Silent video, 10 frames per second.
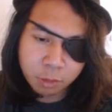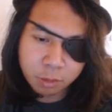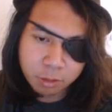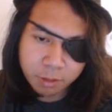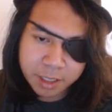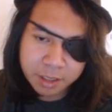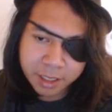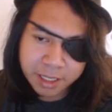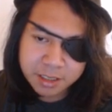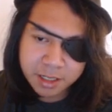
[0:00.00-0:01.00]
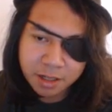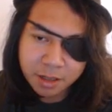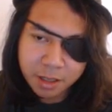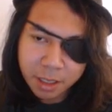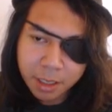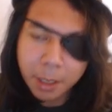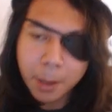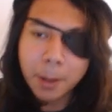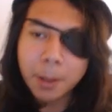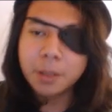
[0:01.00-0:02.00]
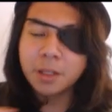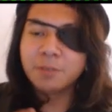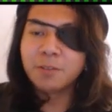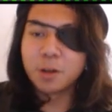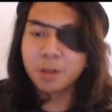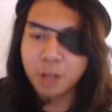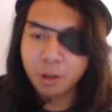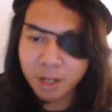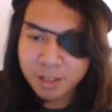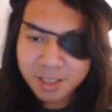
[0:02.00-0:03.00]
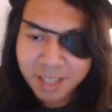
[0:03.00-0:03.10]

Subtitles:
regulation, they further go on to say